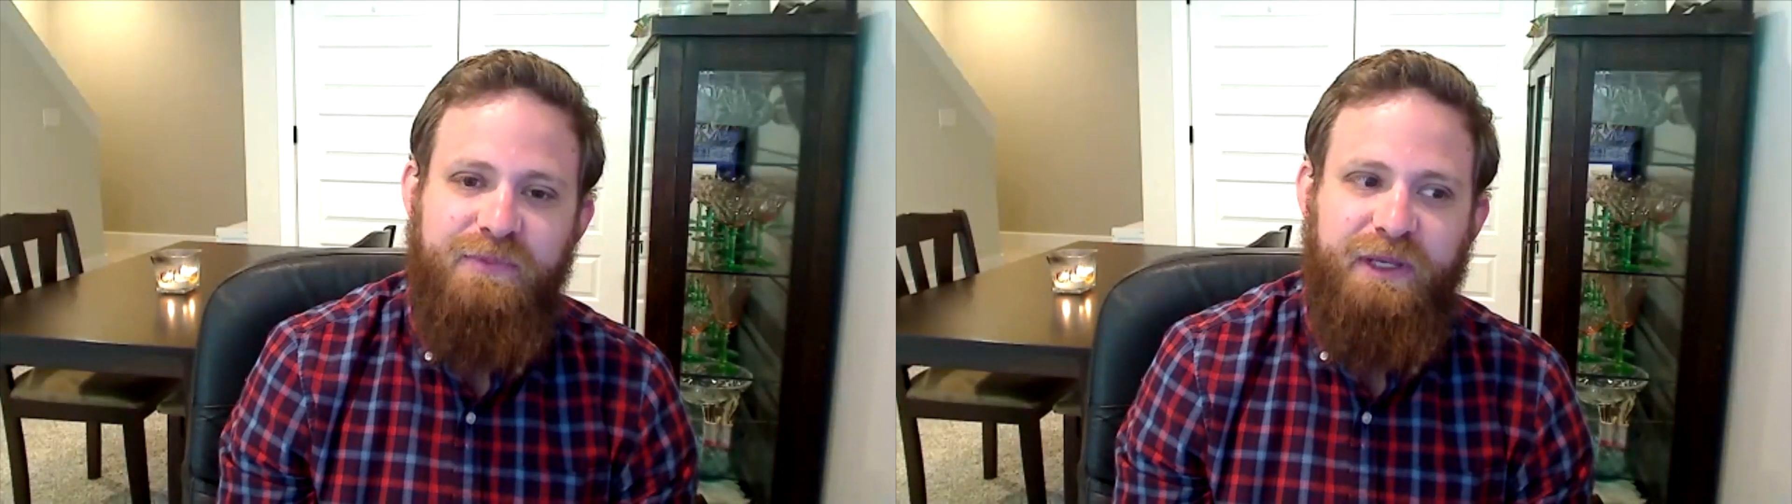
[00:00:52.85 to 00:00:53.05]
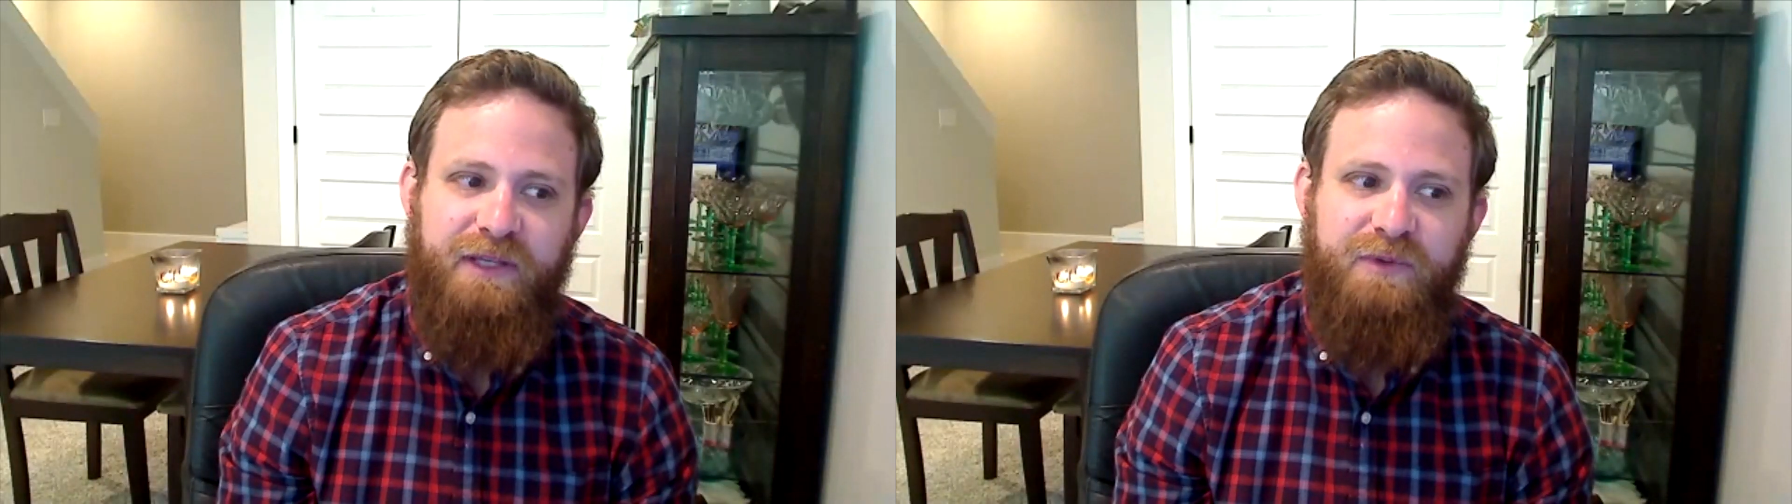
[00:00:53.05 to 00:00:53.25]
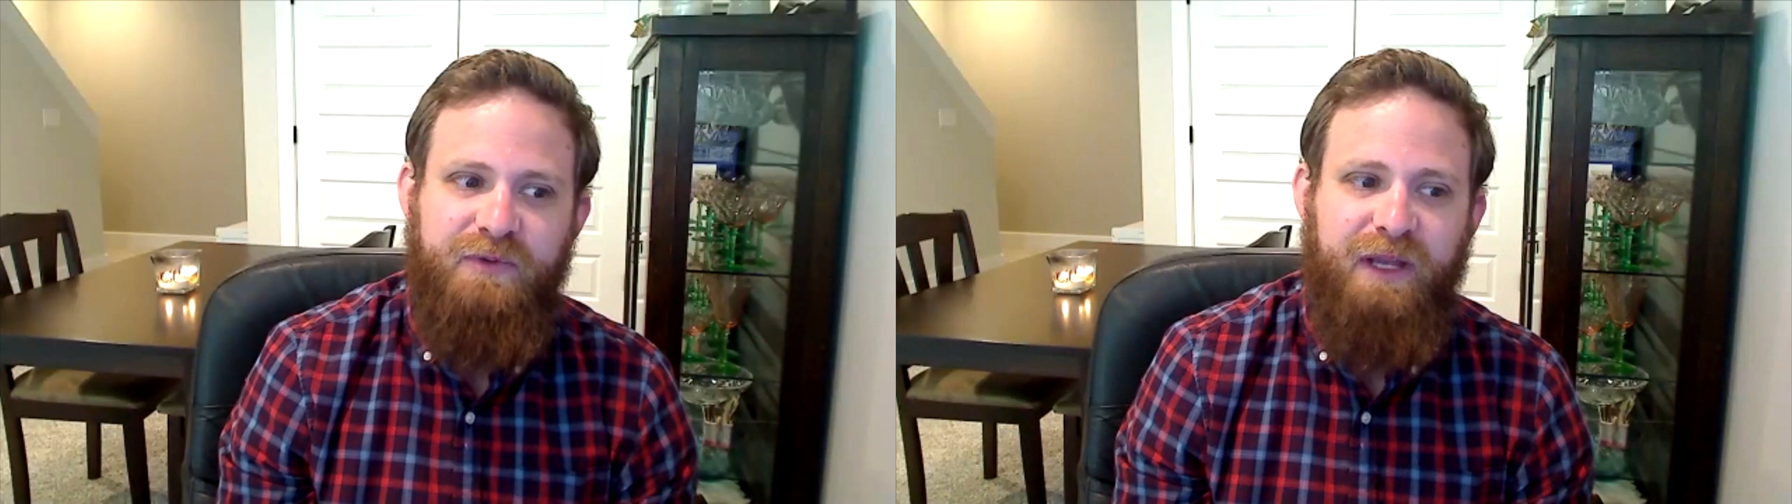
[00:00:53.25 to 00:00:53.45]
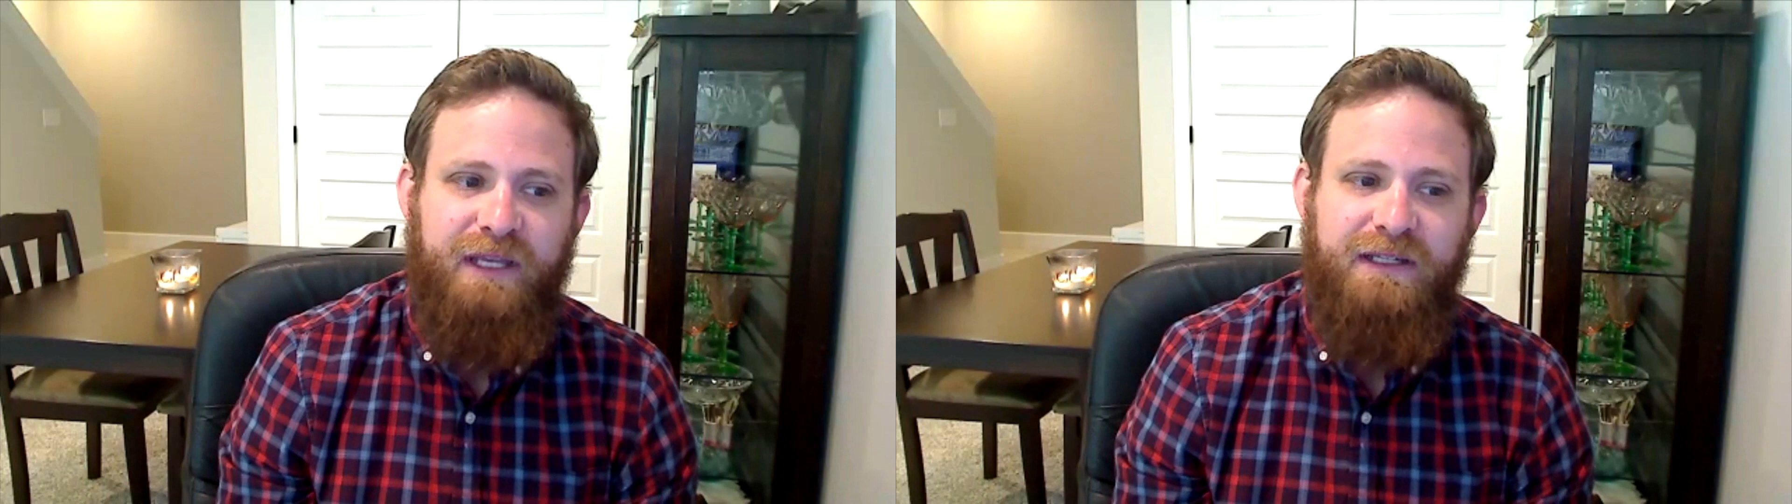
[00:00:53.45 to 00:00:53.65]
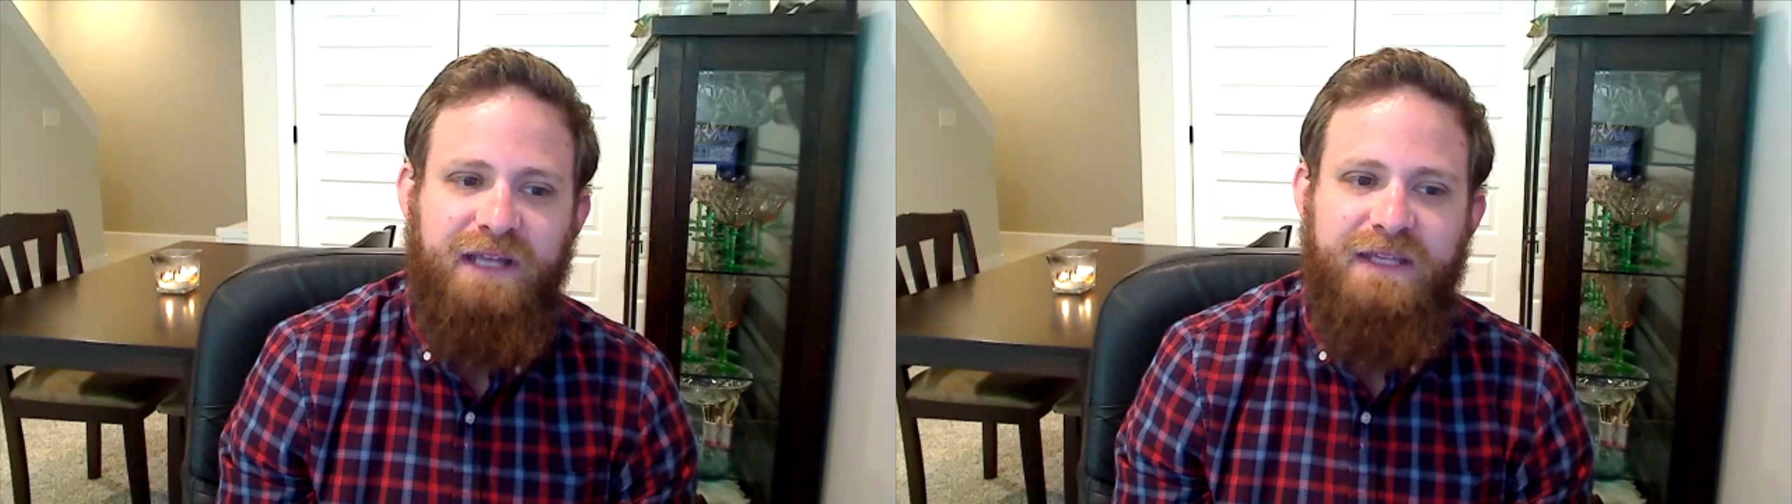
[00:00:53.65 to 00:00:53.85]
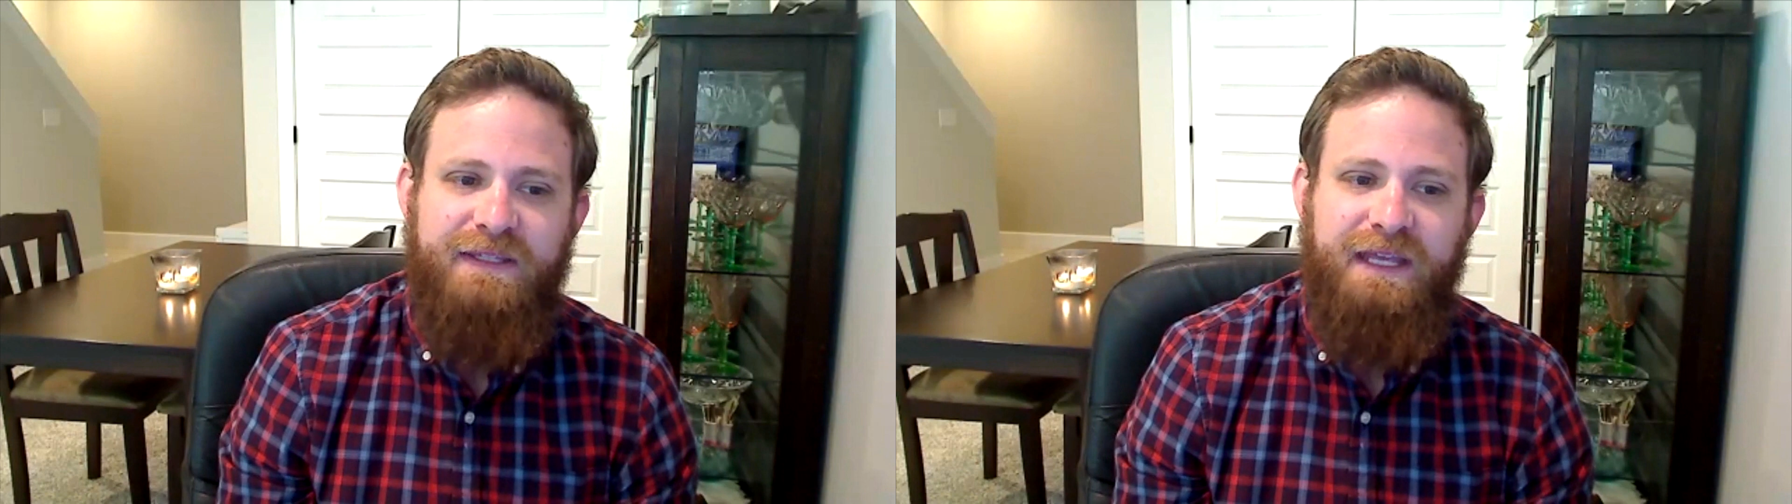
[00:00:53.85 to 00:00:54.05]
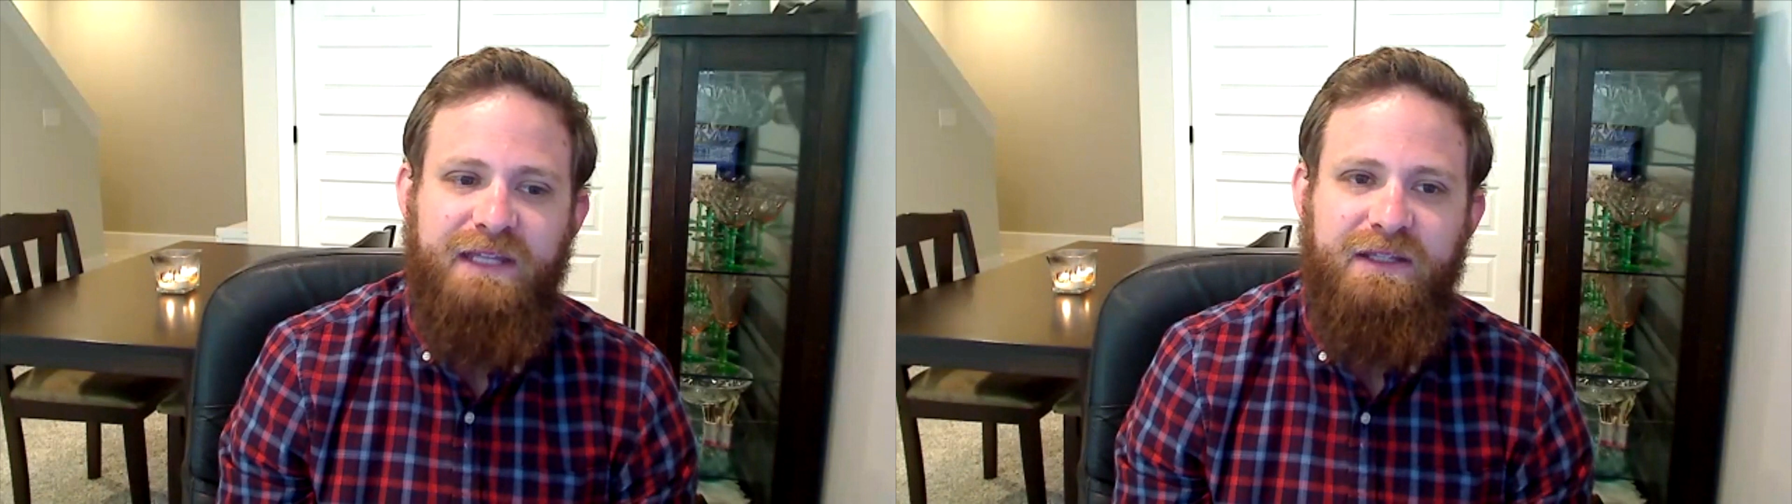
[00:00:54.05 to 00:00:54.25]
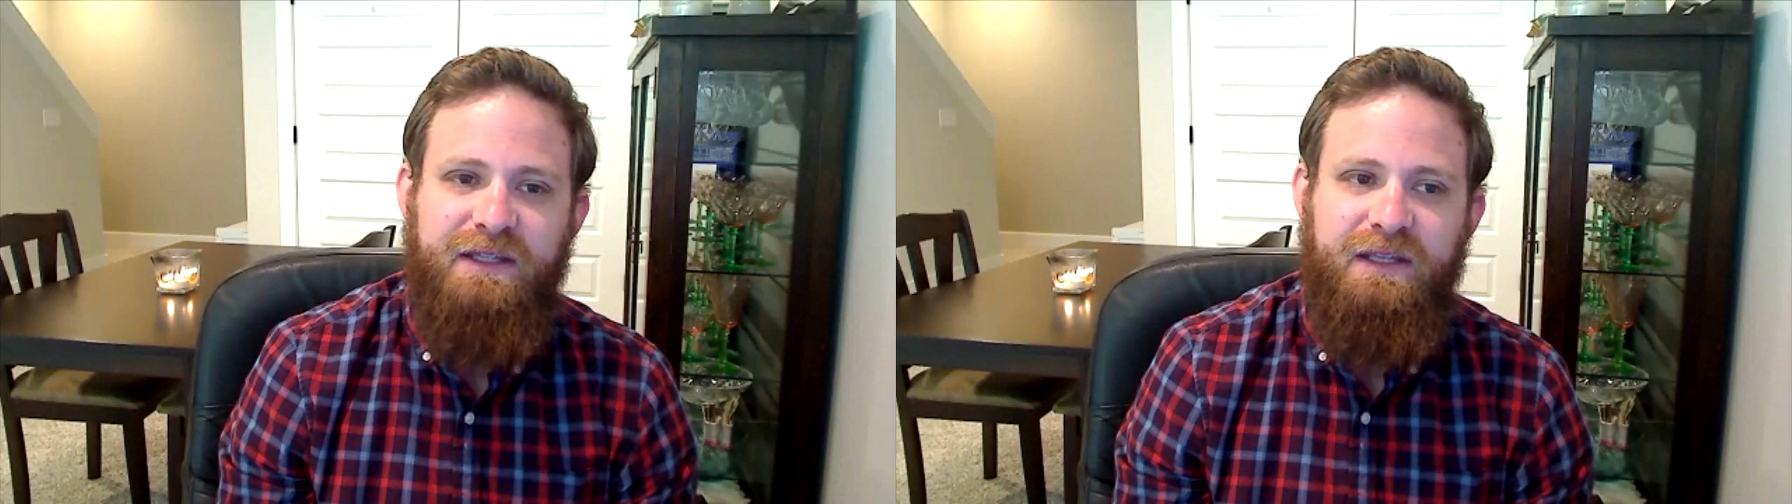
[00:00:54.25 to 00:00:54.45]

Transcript: because we recognize that